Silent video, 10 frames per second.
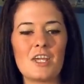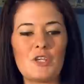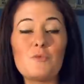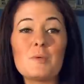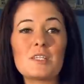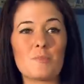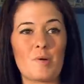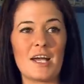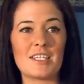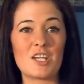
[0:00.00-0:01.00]
you'd be
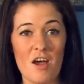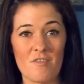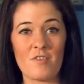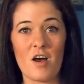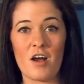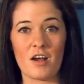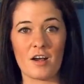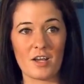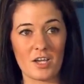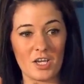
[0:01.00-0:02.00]
surprised how
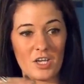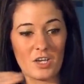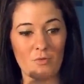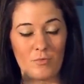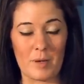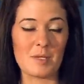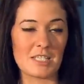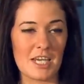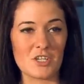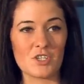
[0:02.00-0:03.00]
far
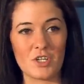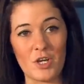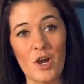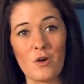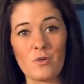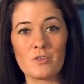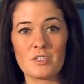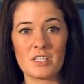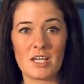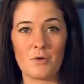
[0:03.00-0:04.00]
reputation
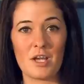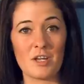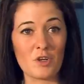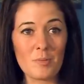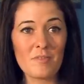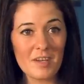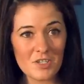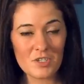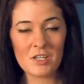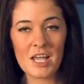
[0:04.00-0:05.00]
goes in your
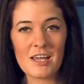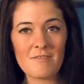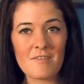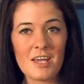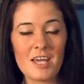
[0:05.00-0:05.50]
professional life.